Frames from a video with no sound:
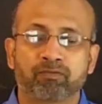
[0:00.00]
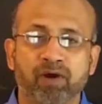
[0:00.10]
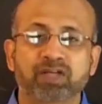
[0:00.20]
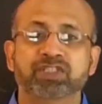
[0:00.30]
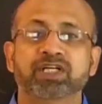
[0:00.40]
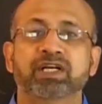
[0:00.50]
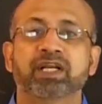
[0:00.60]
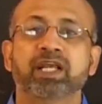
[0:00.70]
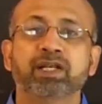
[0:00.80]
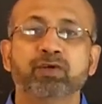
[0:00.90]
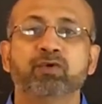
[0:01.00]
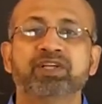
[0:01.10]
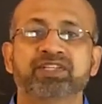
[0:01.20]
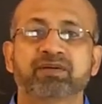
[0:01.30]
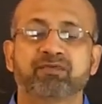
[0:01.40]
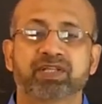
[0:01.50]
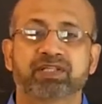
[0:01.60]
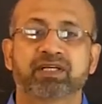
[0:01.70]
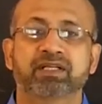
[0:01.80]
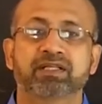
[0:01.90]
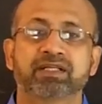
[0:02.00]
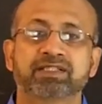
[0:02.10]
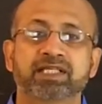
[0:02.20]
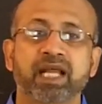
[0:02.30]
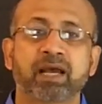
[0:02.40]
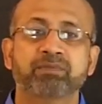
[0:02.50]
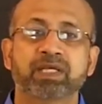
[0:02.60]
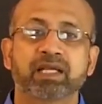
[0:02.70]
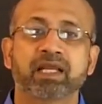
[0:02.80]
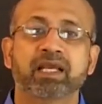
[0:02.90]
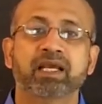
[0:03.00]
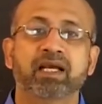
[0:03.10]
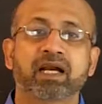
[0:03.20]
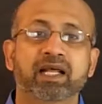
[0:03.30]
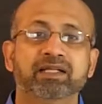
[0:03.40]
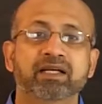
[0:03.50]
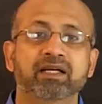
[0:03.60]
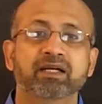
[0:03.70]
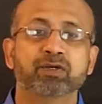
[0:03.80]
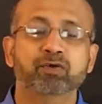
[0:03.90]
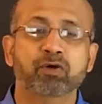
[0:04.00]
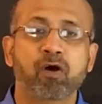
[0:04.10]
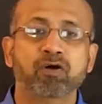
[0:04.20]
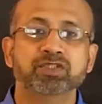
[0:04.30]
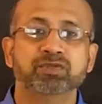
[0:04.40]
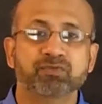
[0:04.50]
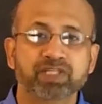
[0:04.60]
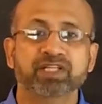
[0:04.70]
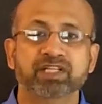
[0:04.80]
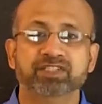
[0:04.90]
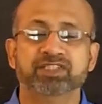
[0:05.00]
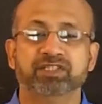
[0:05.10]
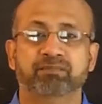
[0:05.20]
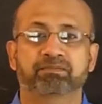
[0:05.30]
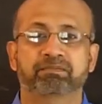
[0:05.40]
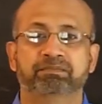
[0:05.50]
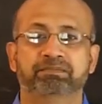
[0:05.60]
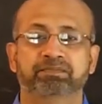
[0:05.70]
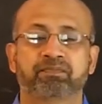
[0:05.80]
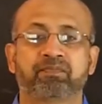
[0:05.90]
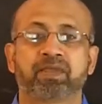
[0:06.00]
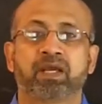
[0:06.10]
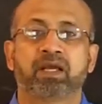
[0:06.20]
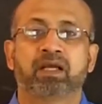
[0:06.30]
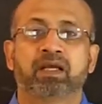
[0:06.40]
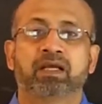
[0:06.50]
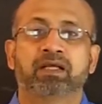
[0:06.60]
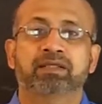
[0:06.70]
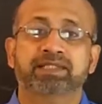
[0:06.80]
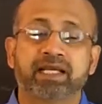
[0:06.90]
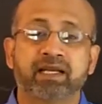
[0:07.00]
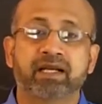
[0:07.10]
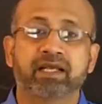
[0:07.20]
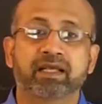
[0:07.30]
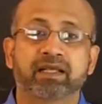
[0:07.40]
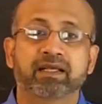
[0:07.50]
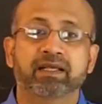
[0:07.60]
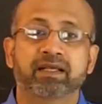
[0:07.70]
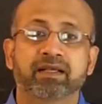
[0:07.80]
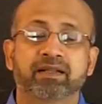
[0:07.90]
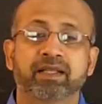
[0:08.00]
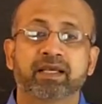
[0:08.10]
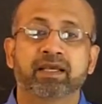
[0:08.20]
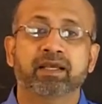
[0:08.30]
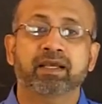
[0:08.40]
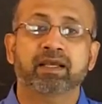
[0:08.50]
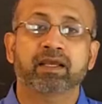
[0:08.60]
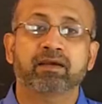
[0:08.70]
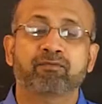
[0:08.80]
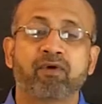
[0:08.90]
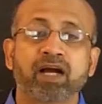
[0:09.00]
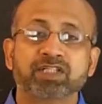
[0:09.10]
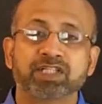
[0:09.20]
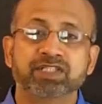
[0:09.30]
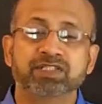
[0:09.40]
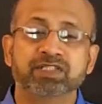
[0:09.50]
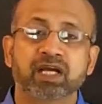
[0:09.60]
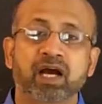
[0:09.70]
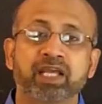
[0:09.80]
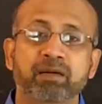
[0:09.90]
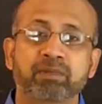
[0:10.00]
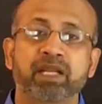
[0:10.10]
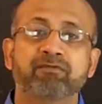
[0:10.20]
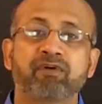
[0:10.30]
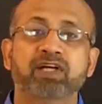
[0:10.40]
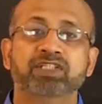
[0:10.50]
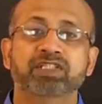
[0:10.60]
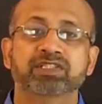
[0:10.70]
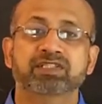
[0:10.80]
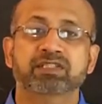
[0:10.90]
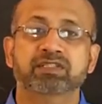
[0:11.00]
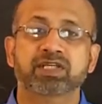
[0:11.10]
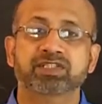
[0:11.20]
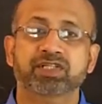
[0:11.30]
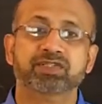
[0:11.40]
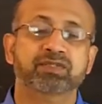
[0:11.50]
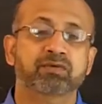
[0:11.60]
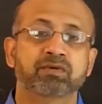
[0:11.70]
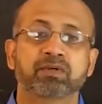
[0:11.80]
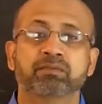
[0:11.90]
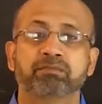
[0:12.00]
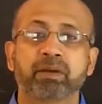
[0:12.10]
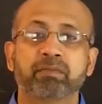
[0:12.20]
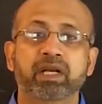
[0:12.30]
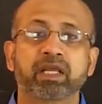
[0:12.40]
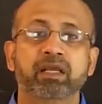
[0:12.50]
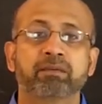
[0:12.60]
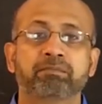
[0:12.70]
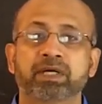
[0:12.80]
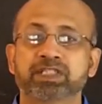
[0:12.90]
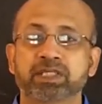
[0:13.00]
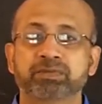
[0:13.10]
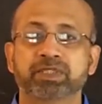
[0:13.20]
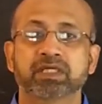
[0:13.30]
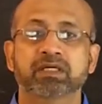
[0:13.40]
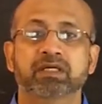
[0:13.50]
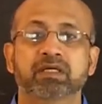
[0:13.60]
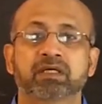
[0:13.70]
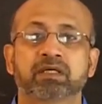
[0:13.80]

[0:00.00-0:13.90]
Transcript: function in unison with the synaptically connected neurons within the system. Secondly, the functions, the higher brain functions such as memory, perception,